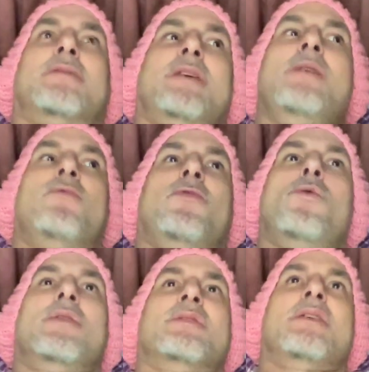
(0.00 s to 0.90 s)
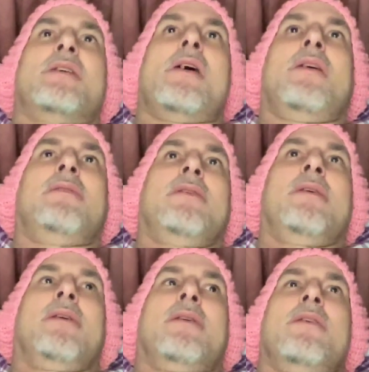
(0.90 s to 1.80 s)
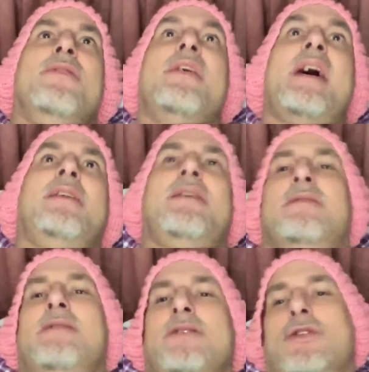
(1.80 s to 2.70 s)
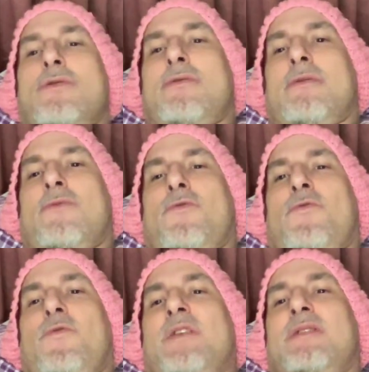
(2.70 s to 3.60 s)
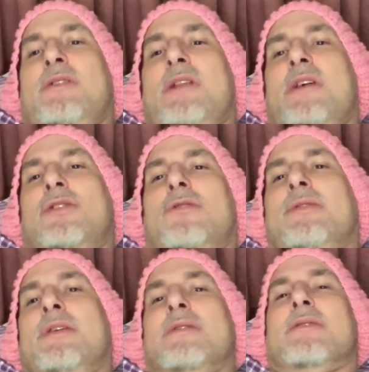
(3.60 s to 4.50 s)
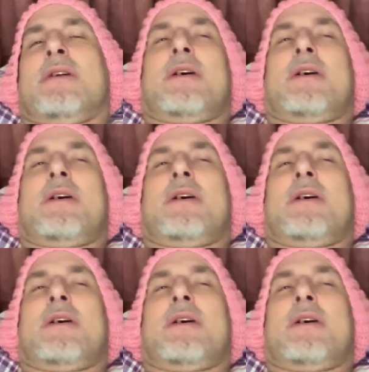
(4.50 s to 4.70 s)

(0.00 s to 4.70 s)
keep focusing on that as an issue? Physiological needs.